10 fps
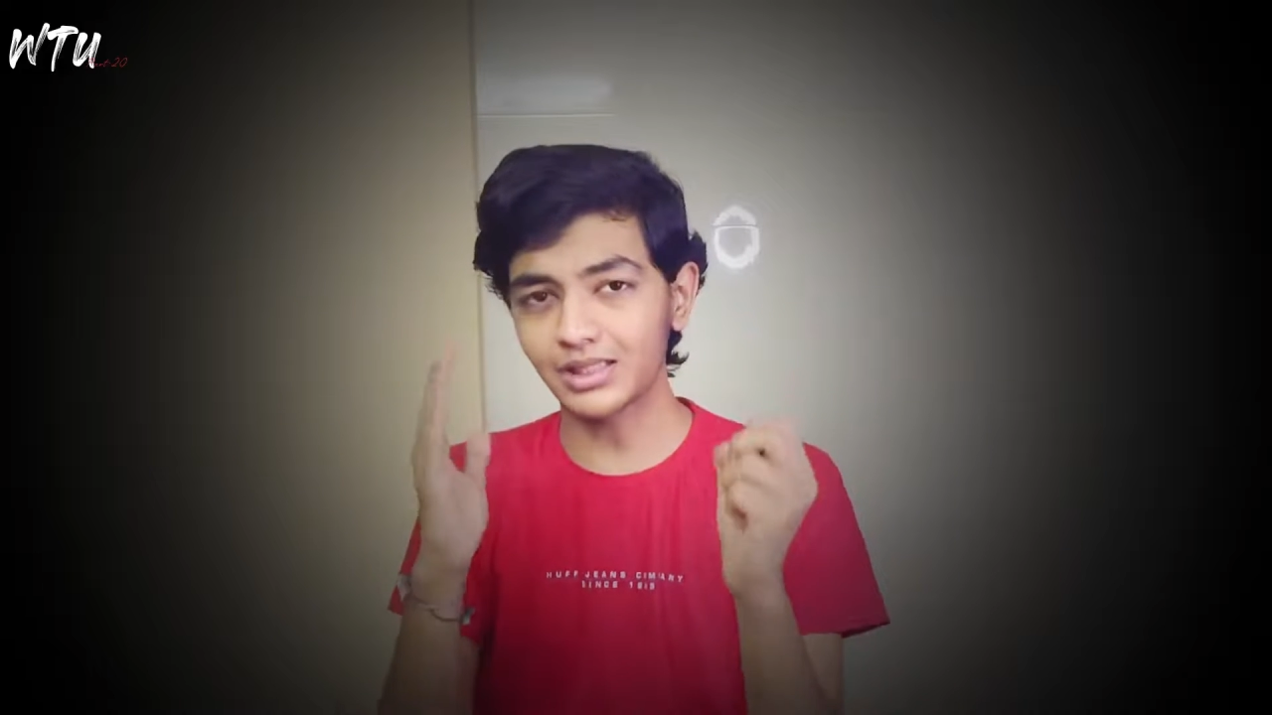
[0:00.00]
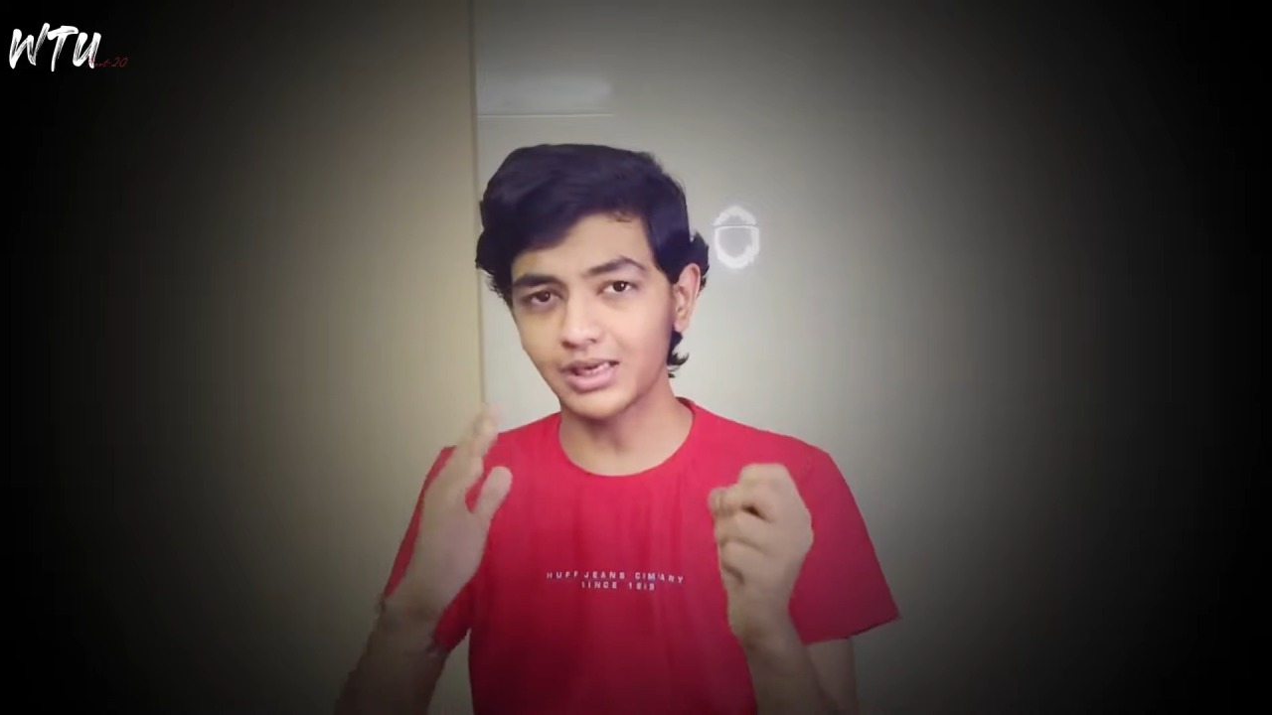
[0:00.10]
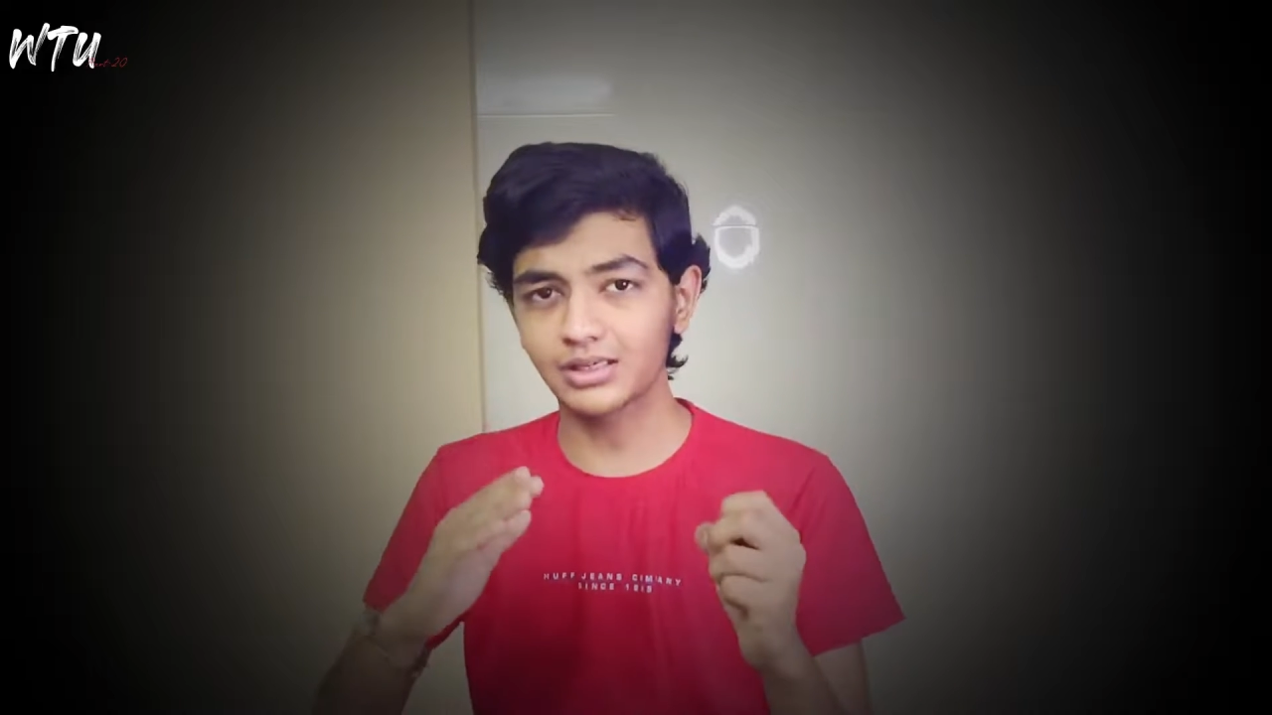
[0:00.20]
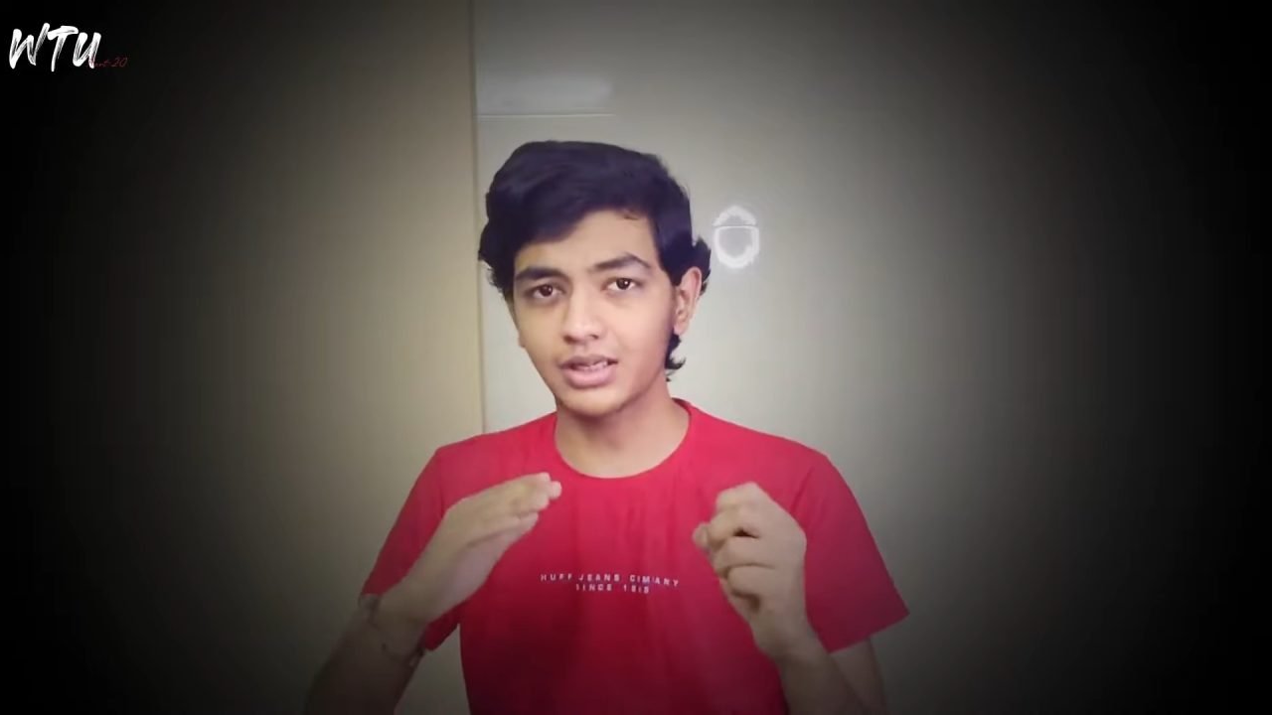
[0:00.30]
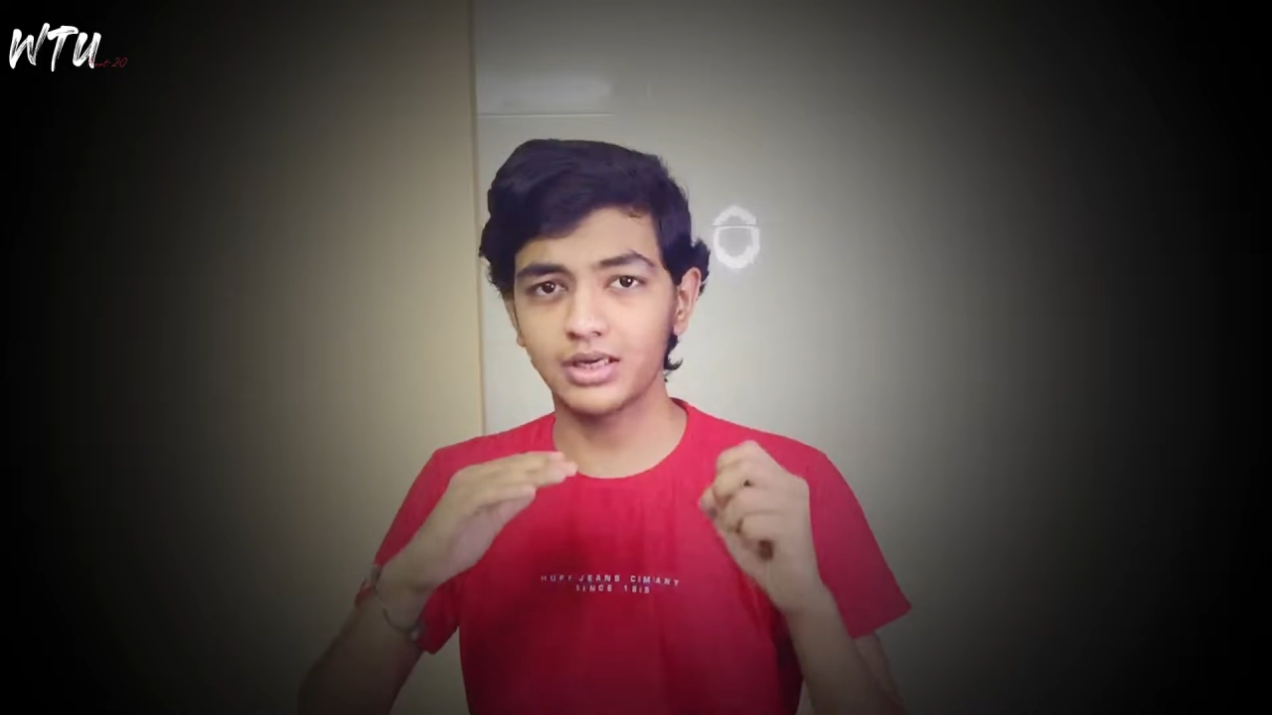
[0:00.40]

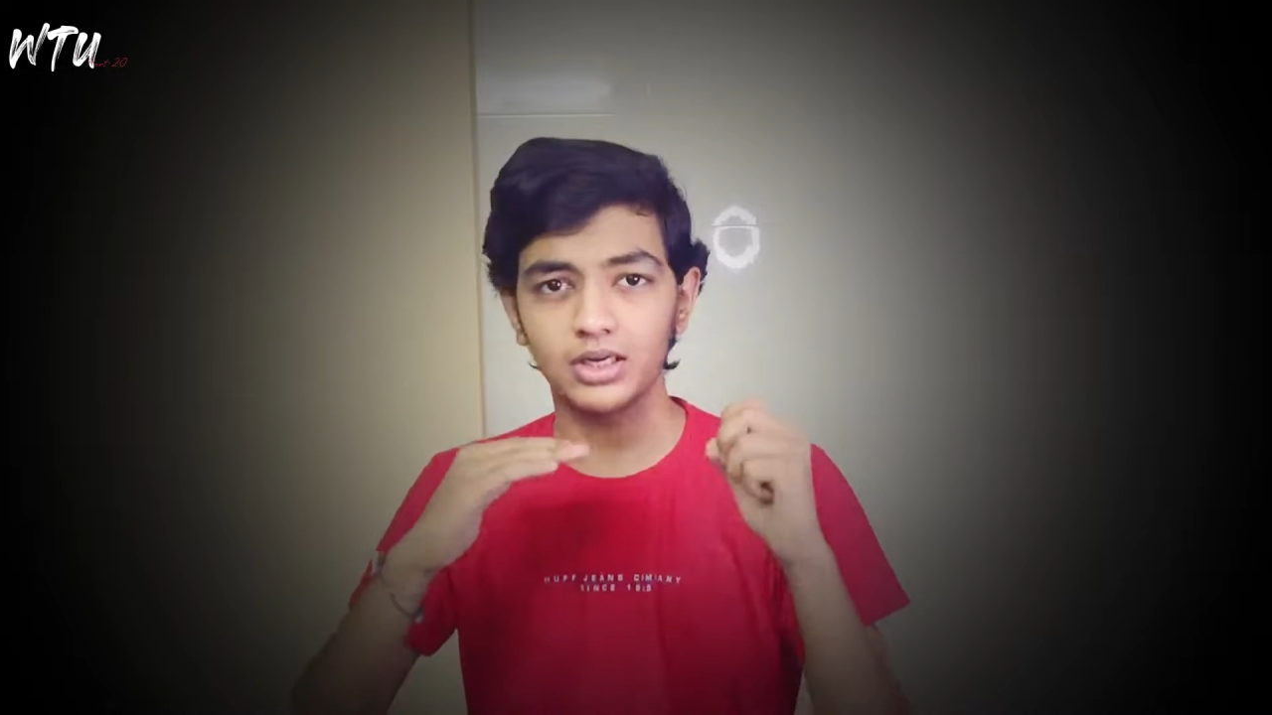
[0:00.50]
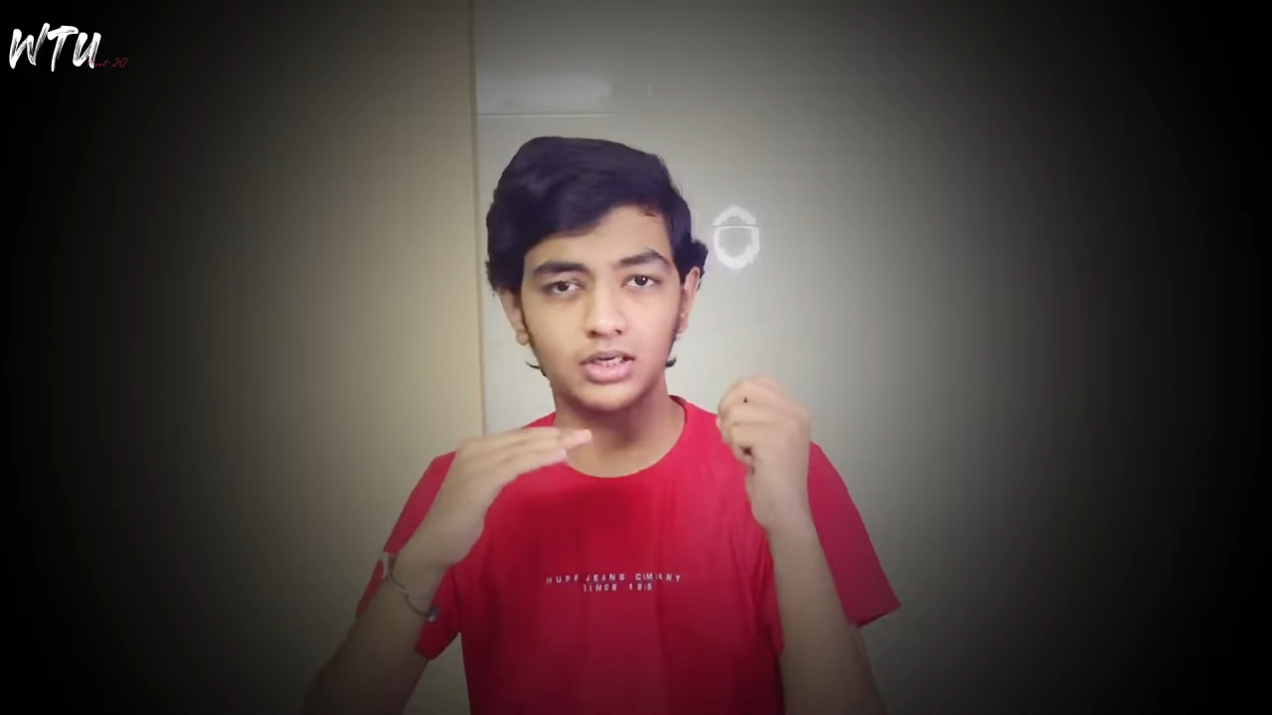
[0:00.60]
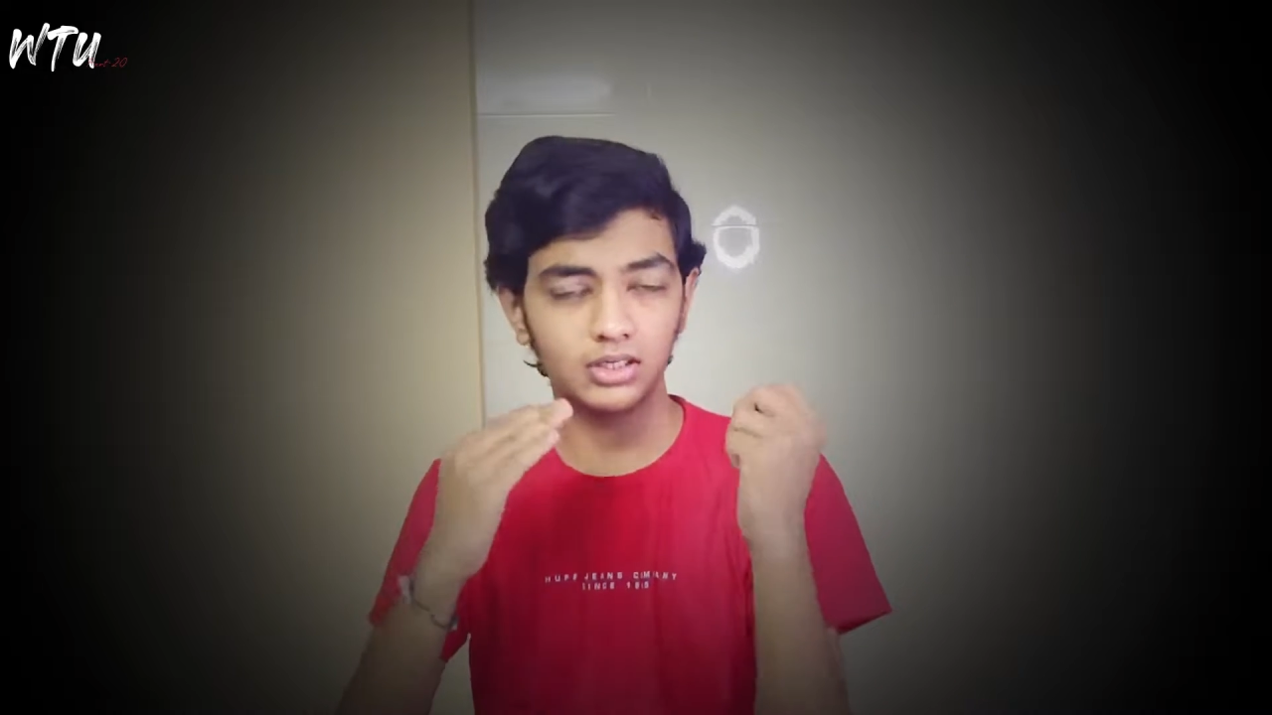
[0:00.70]
side-sided